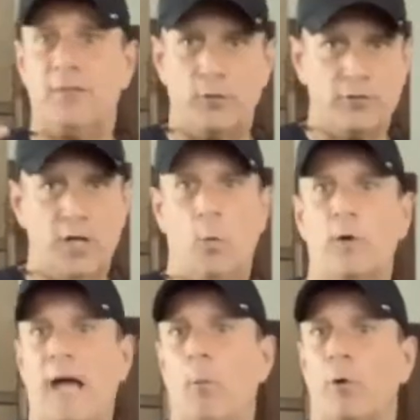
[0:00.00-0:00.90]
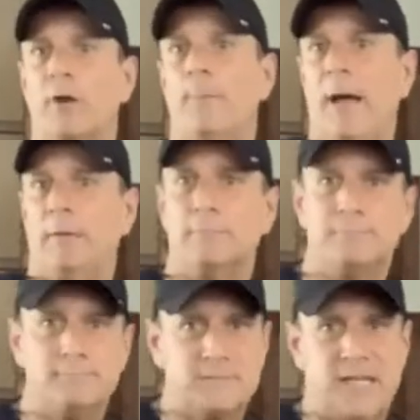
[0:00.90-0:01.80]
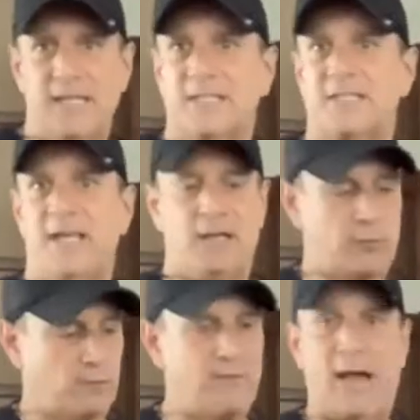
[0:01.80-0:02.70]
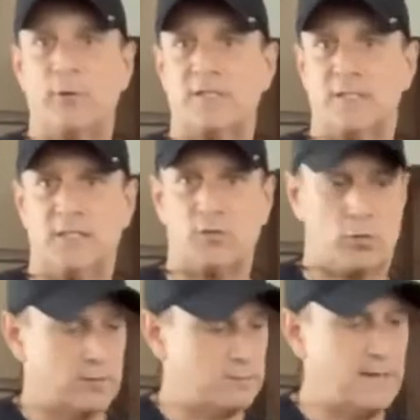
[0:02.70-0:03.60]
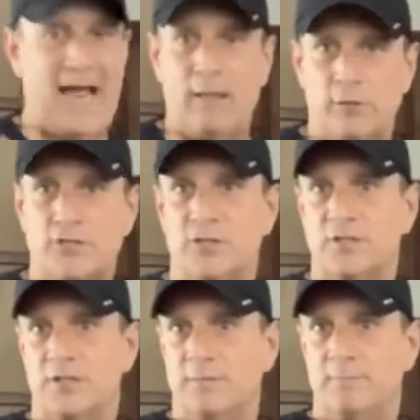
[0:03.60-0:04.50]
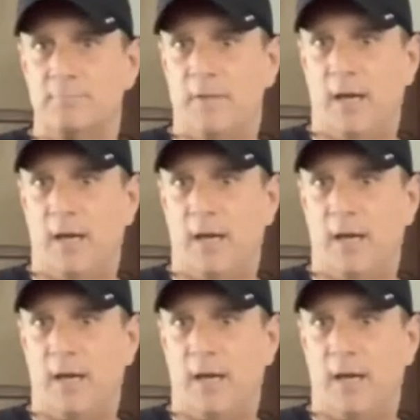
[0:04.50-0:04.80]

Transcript: We're not worried about getting sick or viruses or allergens and